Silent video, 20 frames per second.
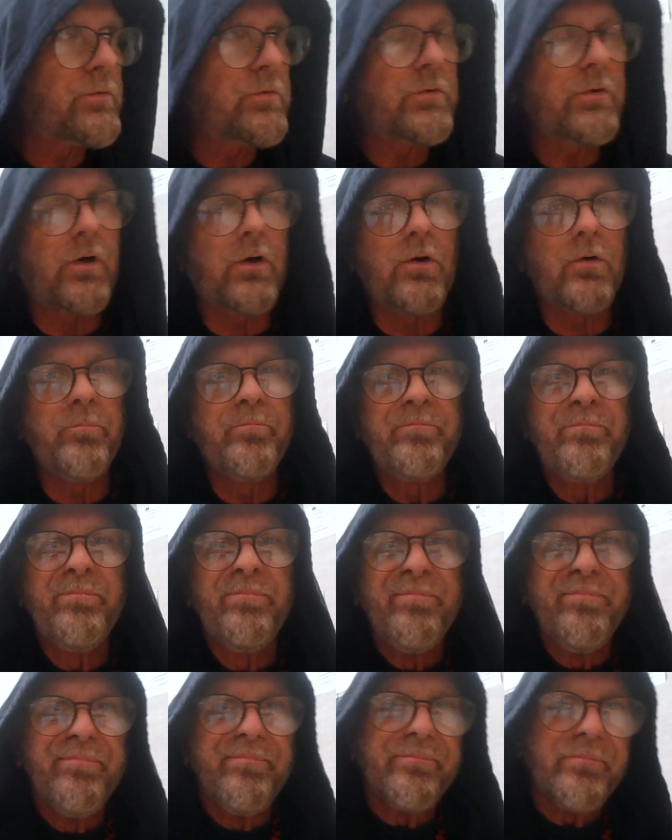So
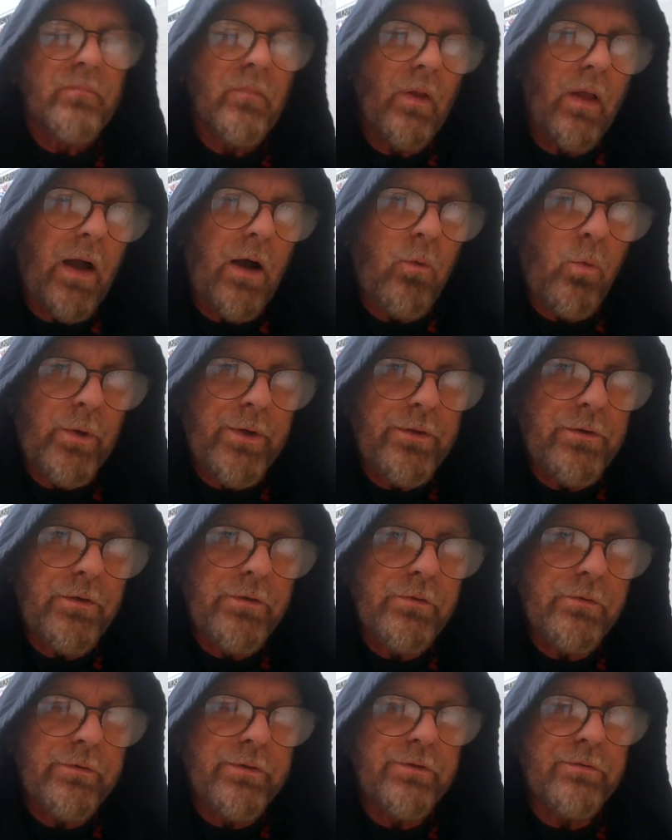I wanted to
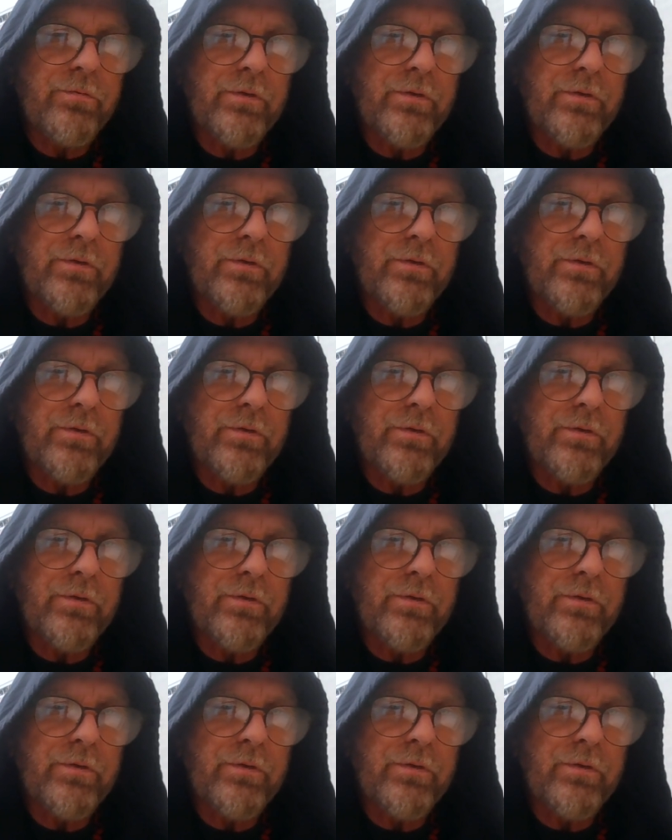do this